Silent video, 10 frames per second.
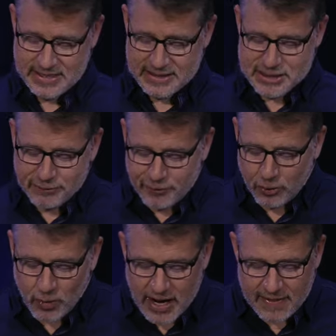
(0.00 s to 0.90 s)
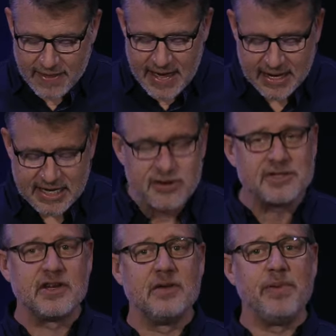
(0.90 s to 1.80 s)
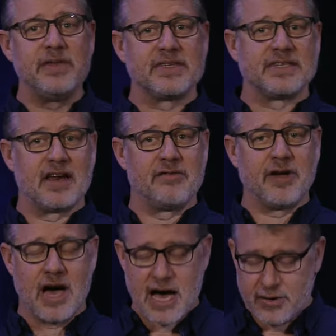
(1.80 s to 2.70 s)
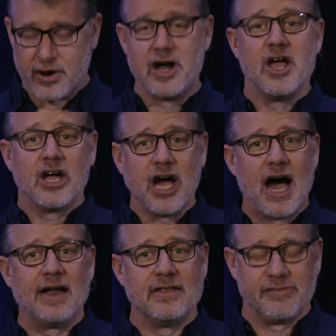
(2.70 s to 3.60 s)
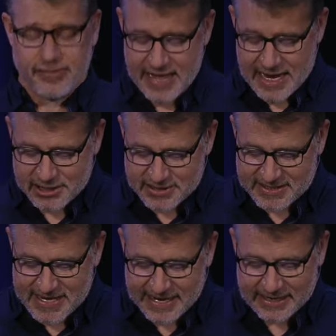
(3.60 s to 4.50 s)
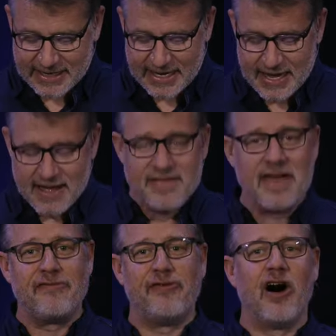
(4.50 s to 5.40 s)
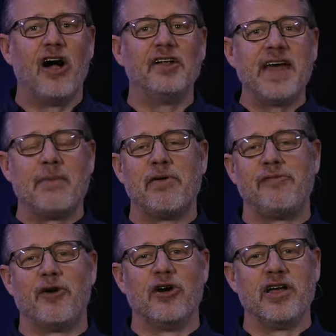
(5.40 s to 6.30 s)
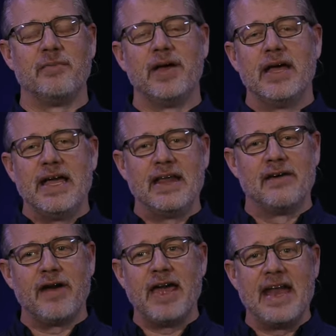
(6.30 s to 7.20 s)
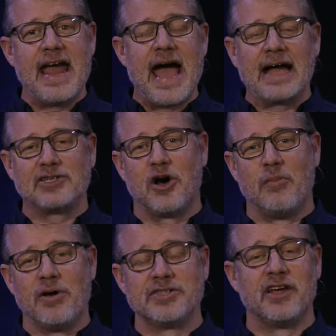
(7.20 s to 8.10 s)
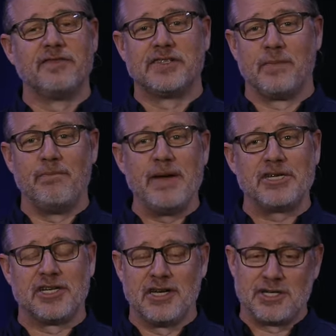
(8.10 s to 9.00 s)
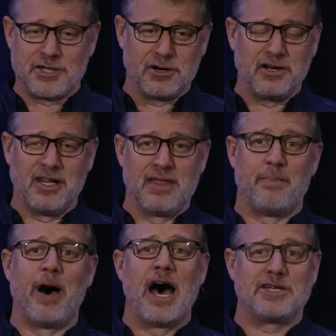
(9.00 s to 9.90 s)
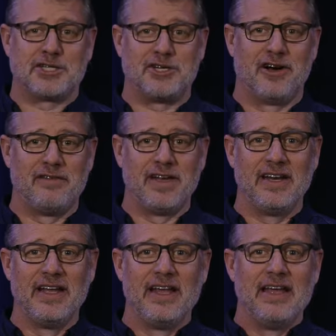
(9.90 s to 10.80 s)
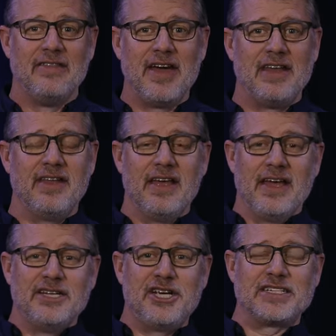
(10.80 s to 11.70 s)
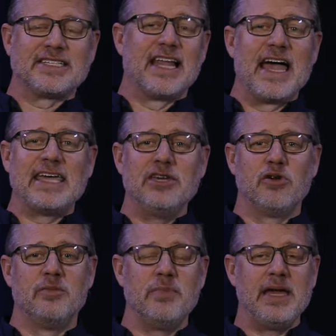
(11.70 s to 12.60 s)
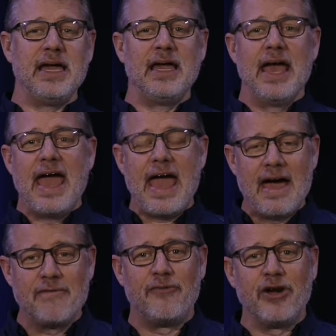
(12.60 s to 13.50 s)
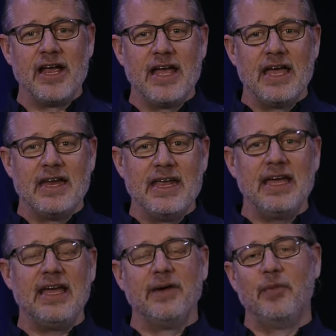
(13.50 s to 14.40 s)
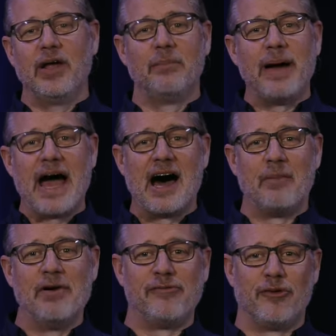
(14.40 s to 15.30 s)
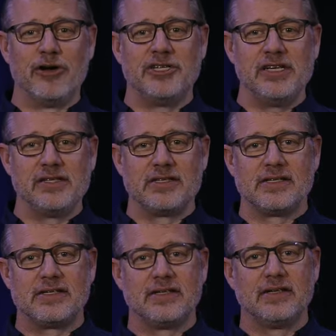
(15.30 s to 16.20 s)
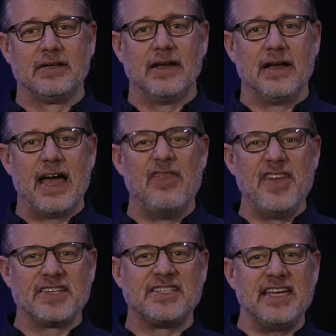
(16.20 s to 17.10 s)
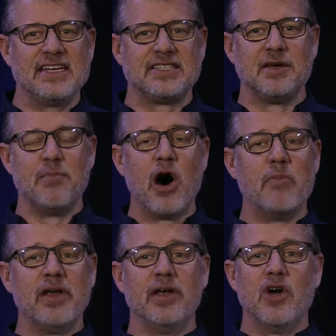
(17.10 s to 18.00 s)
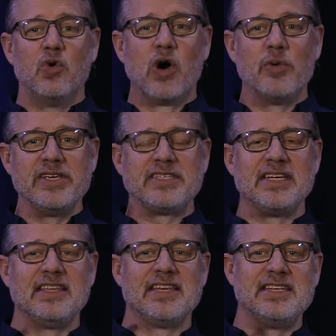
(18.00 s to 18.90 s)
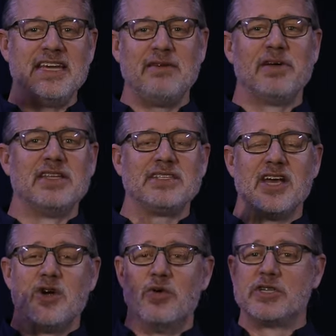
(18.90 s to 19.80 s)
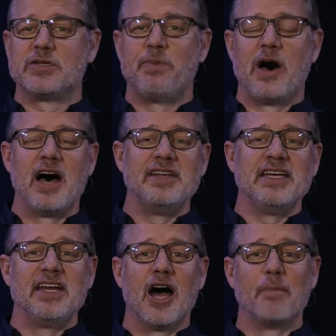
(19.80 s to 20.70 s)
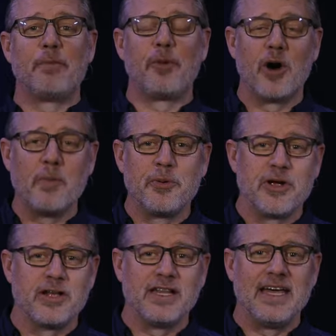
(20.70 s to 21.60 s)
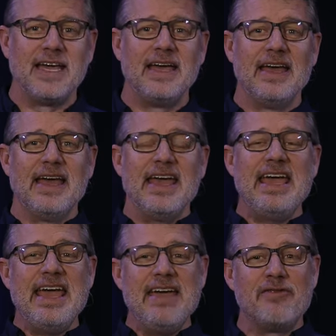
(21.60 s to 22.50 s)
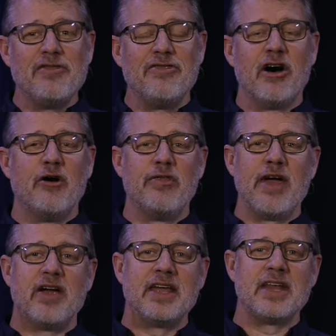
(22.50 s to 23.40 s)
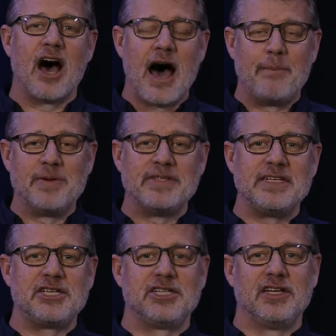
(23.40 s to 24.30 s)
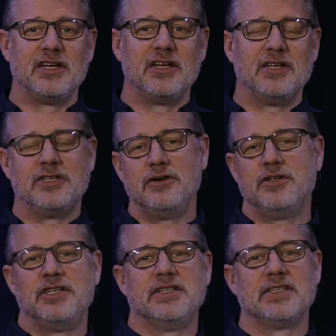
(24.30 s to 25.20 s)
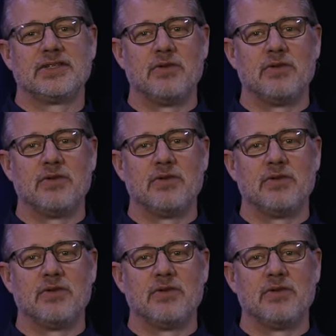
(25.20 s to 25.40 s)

And so, for one, they accuse him to be the Son of God or God in the flesh. And secondly, they fall down before him in, a, in an act almost of submission, and certainly the posture of it, that just like you and me, every knee will bow before Jesus. And this is the moment where we see the demons responding appropriately, even though they're in opposition to Jesus.